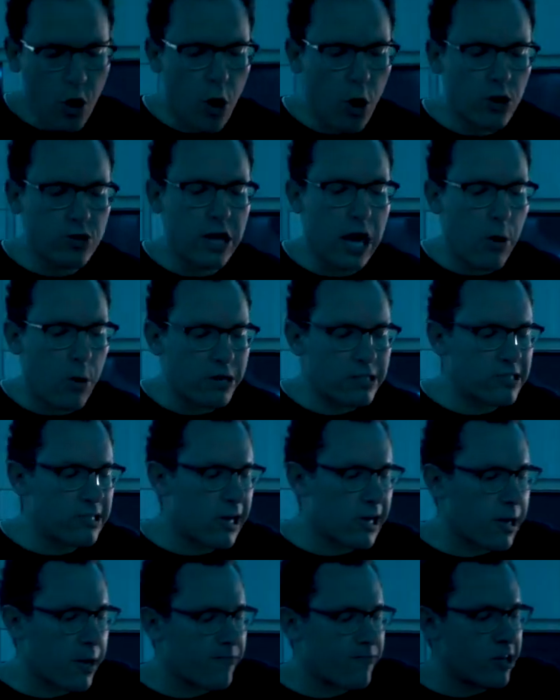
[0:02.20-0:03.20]
Hold on 1
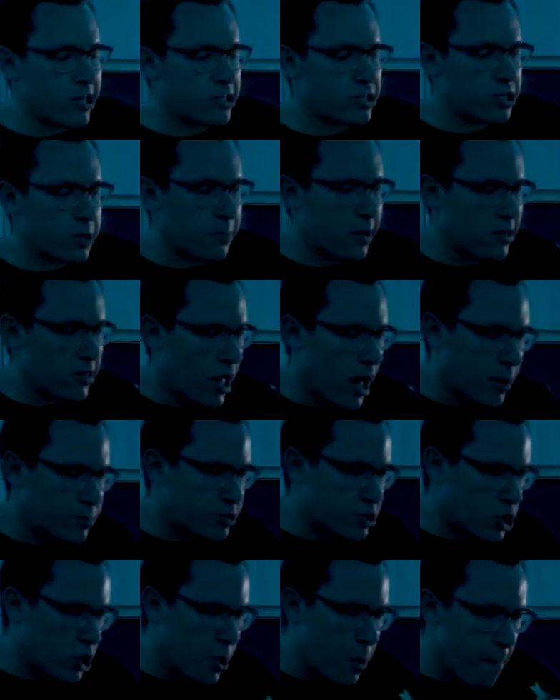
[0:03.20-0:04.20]
second, I'm finishing my
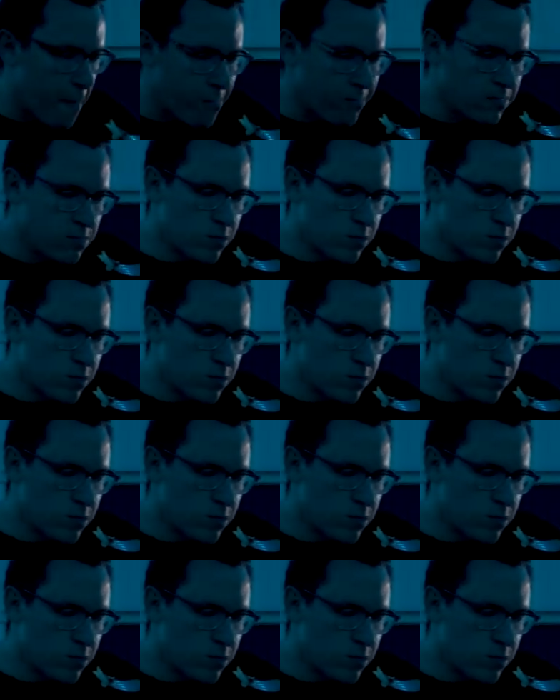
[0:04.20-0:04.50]
lobster.